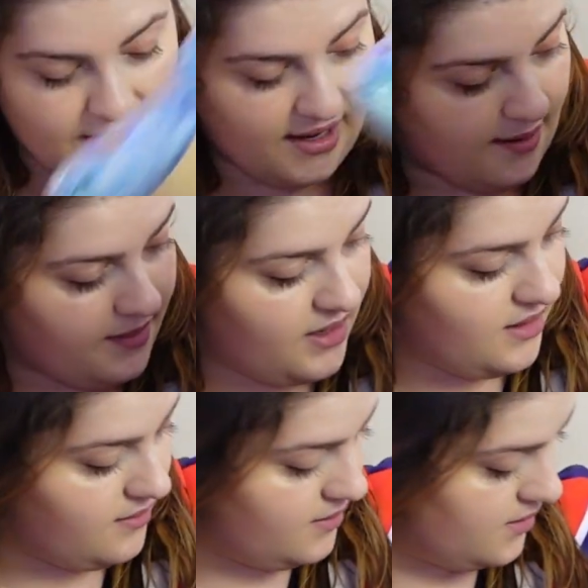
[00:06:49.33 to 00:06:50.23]
right, I'm
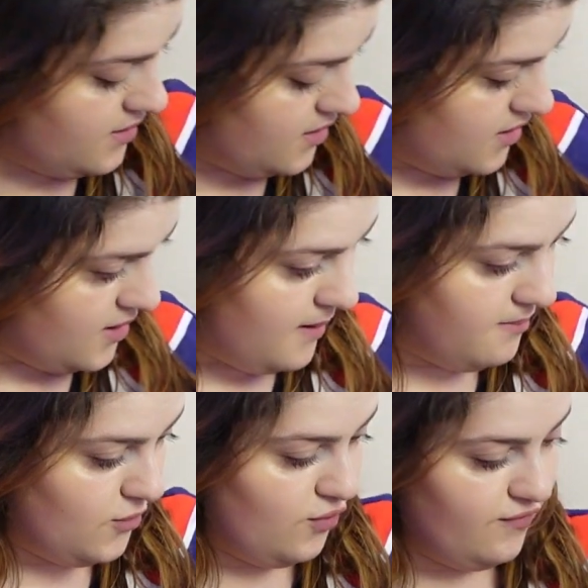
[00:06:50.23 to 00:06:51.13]
gonna
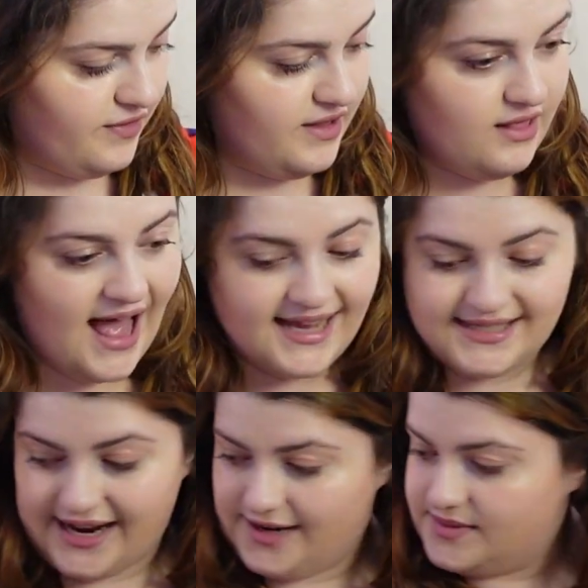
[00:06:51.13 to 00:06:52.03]
move the
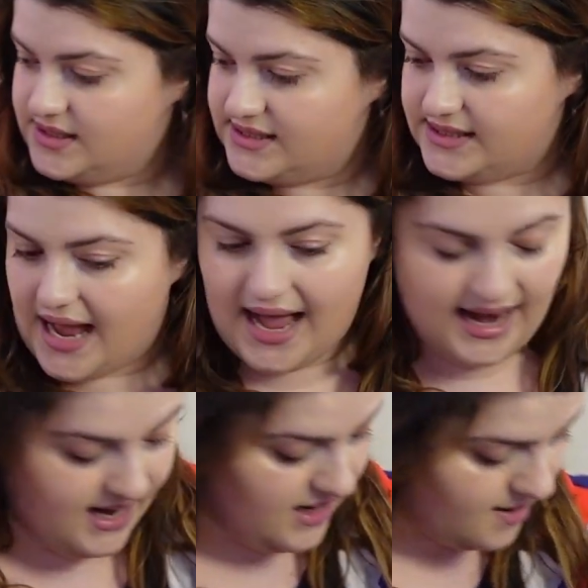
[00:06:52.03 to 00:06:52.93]
last items
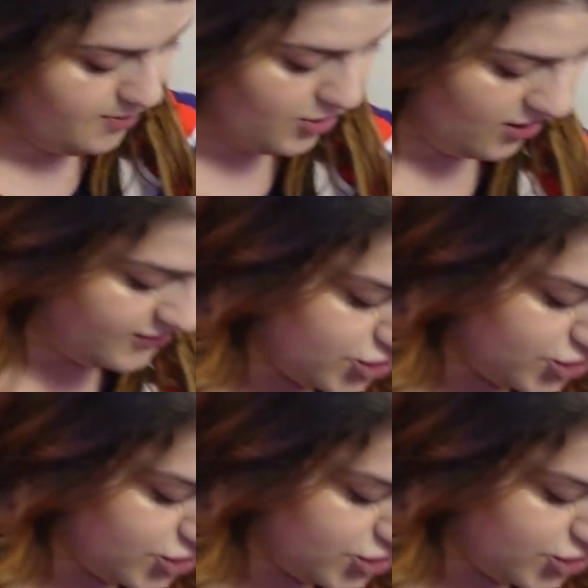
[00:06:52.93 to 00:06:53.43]
aside and put all the